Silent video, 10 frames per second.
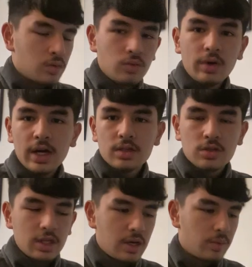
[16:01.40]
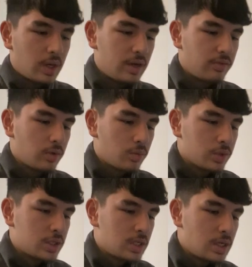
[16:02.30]
Right, so there we have it. We
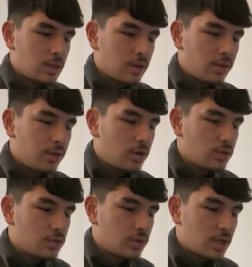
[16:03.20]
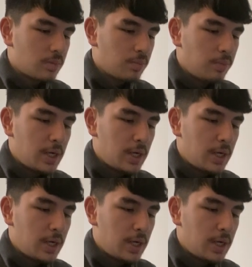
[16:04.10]
see the third trade